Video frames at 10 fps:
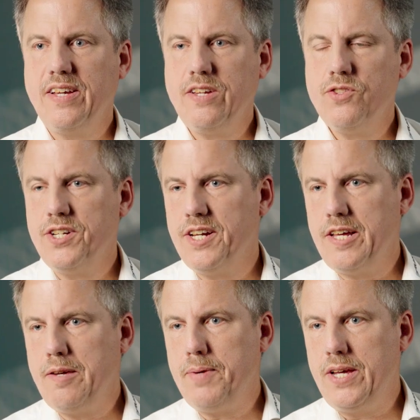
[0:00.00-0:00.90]

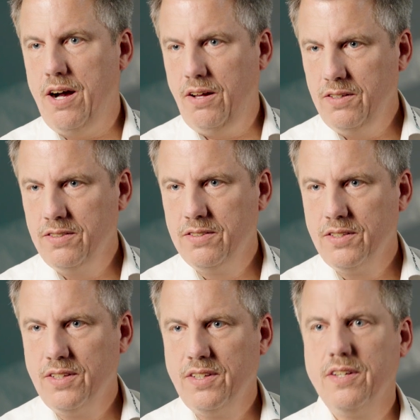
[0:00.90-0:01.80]
Ethernet-APL
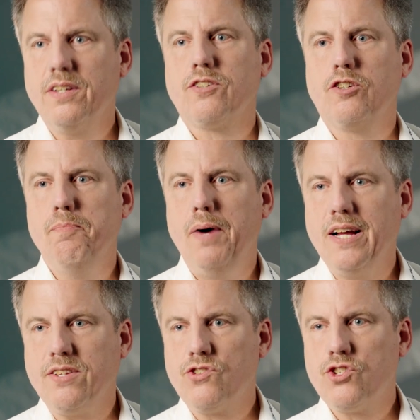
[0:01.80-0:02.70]

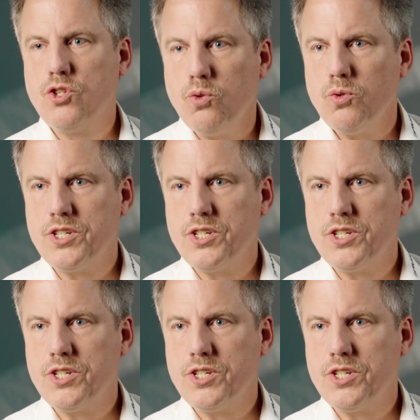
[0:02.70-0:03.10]
combines two